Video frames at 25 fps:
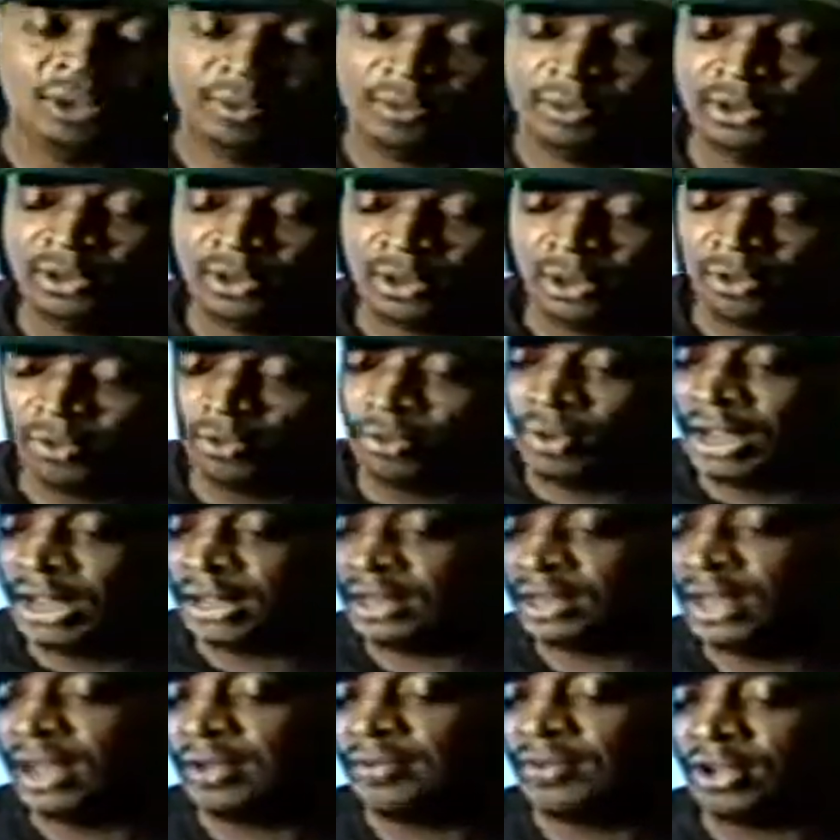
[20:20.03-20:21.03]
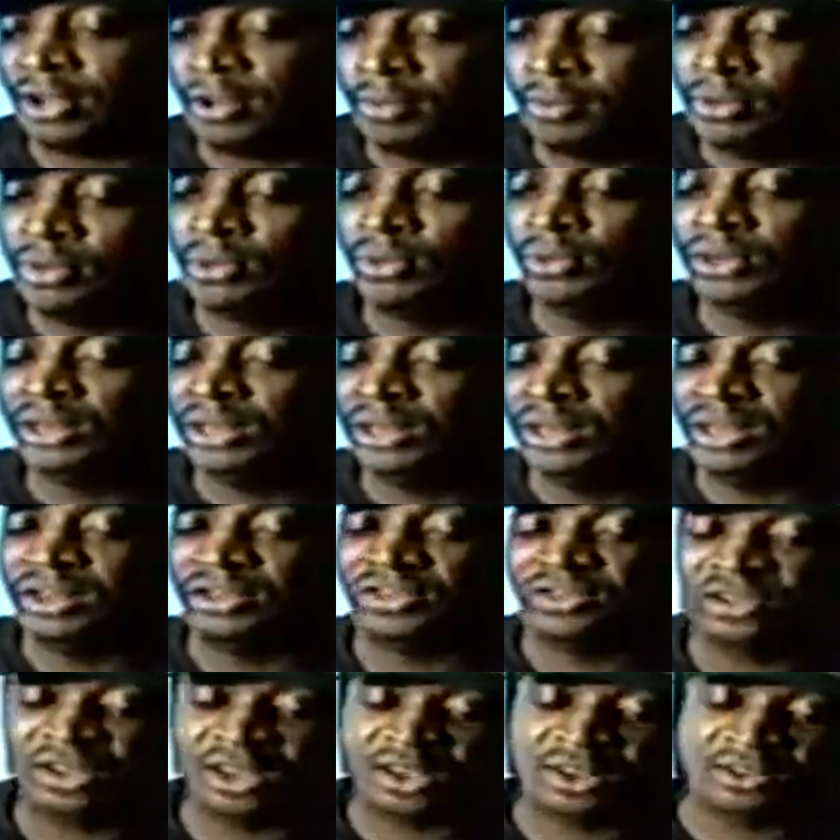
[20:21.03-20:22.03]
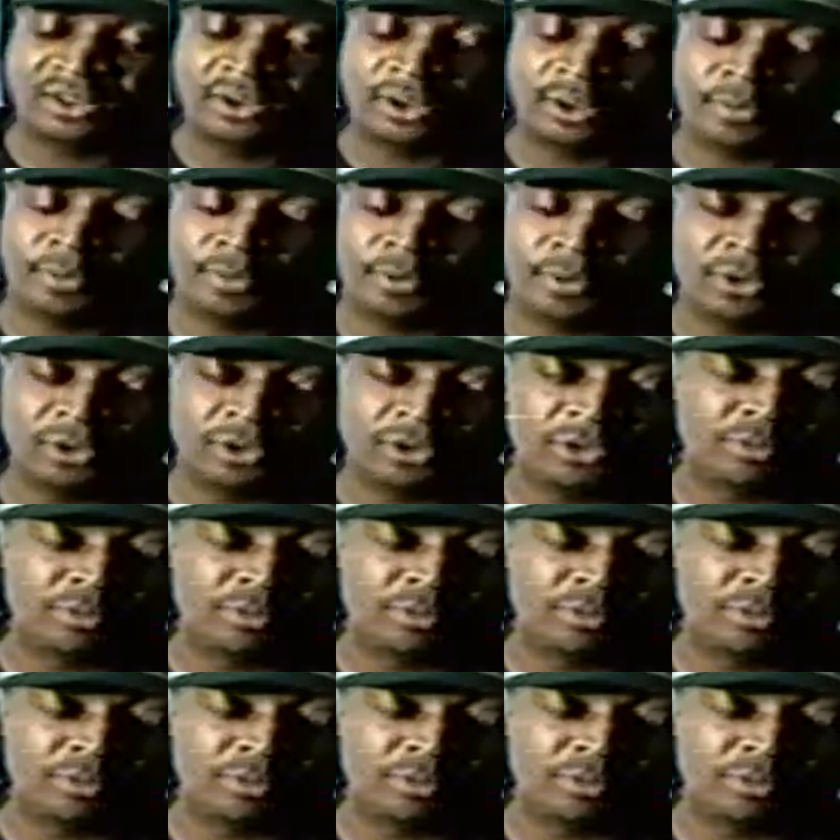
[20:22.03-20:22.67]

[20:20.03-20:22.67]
You know, we have to have a community that checks up on those